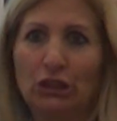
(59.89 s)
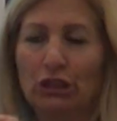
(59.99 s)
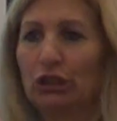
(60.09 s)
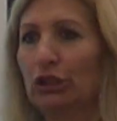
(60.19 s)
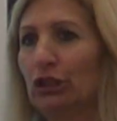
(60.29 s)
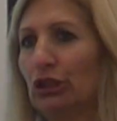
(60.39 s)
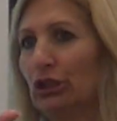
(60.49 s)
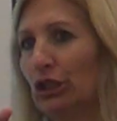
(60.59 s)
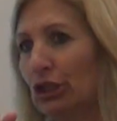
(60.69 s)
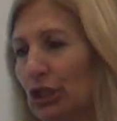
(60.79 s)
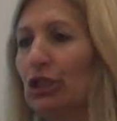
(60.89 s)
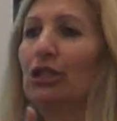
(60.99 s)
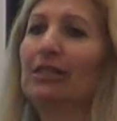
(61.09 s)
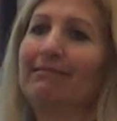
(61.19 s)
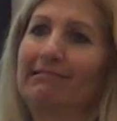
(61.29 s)

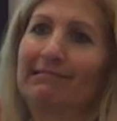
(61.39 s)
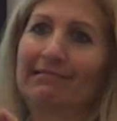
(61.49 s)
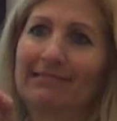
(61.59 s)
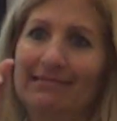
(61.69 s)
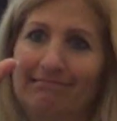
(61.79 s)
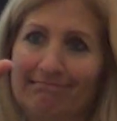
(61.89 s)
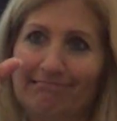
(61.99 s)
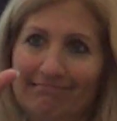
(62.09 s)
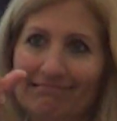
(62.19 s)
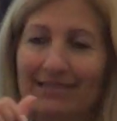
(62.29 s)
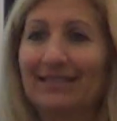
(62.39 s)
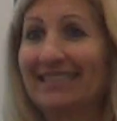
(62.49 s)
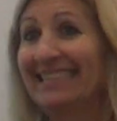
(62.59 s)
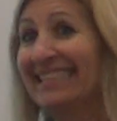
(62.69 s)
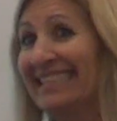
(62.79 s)
So suppose
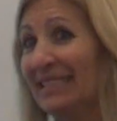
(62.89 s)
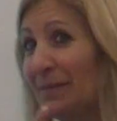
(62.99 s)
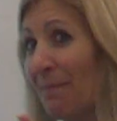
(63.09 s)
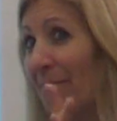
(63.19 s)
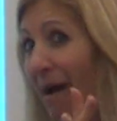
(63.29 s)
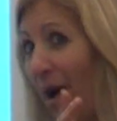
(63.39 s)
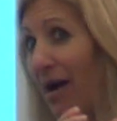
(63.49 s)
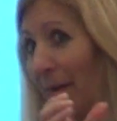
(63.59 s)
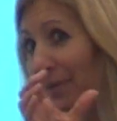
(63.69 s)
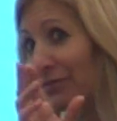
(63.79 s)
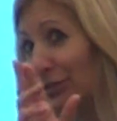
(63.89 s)
we're across from each other